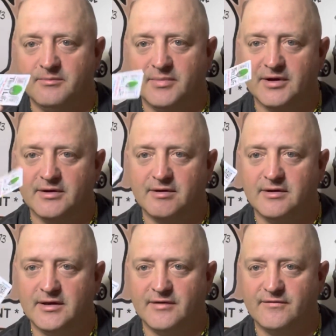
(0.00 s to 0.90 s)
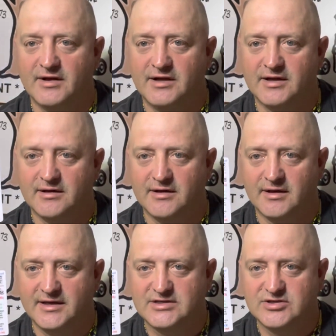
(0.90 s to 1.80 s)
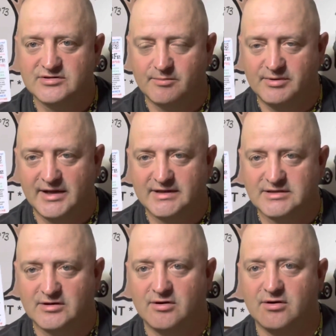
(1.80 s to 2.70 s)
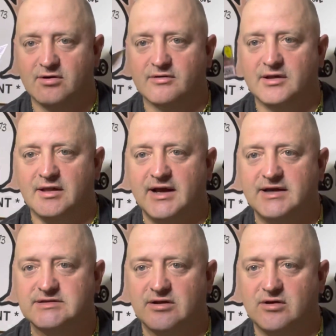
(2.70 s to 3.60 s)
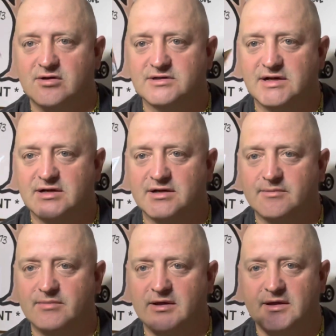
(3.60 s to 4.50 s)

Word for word: But if not, at least use a plastic card that lasts a long time